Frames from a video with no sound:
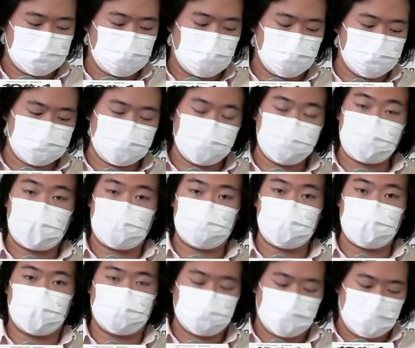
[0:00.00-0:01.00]
Our
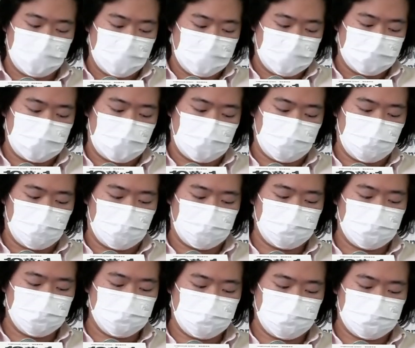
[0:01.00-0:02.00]
team would
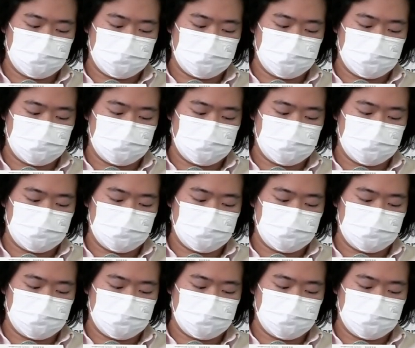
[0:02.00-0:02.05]
also